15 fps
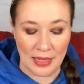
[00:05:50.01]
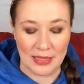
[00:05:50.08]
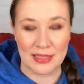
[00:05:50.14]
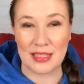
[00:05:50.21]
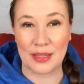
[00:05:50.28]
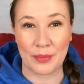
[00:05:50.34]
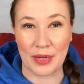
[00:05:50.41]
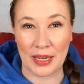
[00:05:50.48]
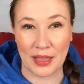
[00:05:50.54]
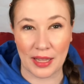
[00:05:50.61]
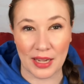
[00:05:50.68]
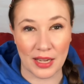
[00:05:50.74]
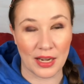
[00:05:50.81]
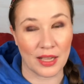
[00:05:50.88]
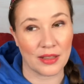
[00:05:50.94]
see what I
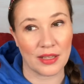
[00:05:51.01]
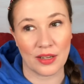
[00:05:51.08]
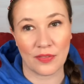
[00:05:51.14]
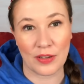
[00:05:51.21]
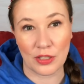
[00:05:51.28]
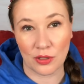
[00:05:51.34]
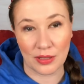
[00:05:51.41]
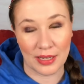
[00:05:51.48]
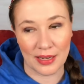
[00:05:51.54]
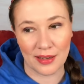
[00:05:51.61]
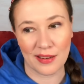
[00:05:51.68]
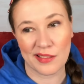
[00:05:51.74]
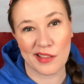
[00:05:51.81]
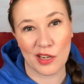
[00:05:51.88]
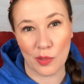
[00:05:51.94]
like it, and then if I don't like it,
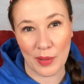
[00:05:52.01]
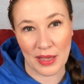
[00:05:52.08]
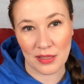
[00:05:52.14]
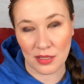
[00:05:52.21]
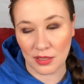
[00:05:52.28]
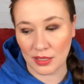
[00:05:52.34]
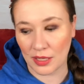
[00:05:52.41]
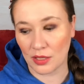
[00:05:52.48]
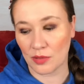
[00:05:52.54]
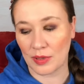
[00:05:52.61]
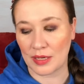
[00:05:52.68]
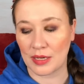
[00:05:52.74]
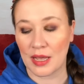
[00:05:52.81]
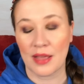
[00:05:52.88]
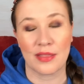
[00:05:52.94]
then I'll pass on the other one.